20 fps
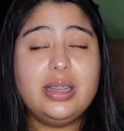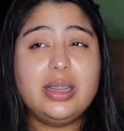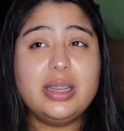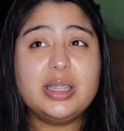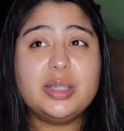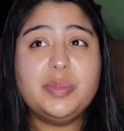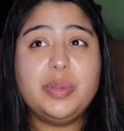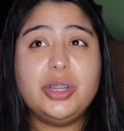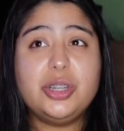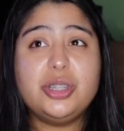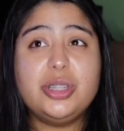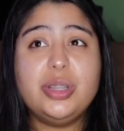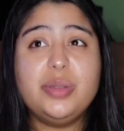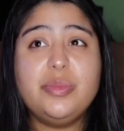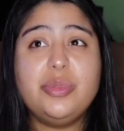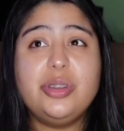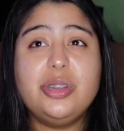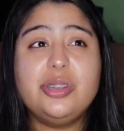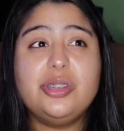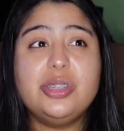Especially
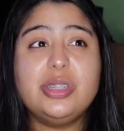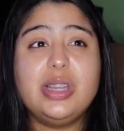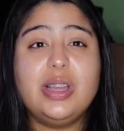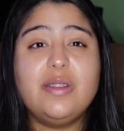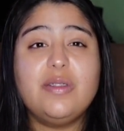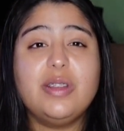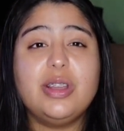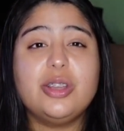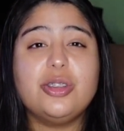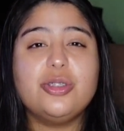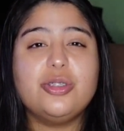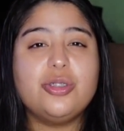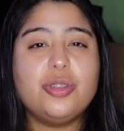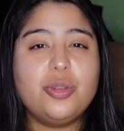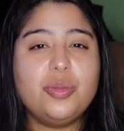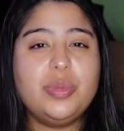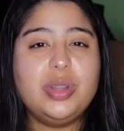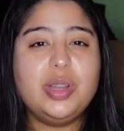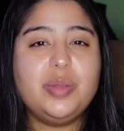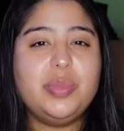when you just have like so
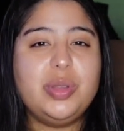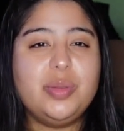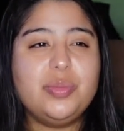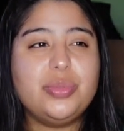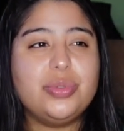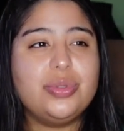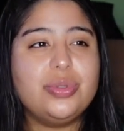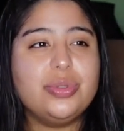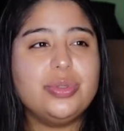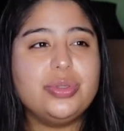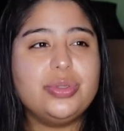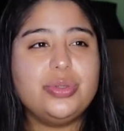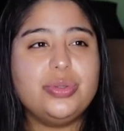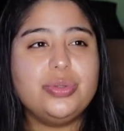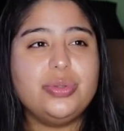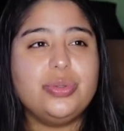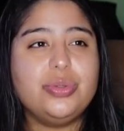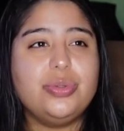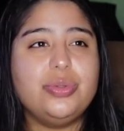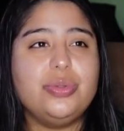many people
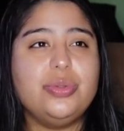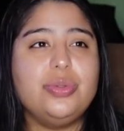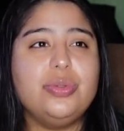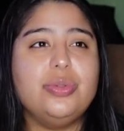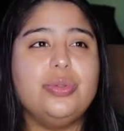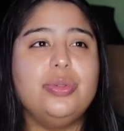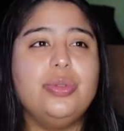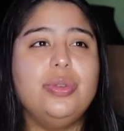to,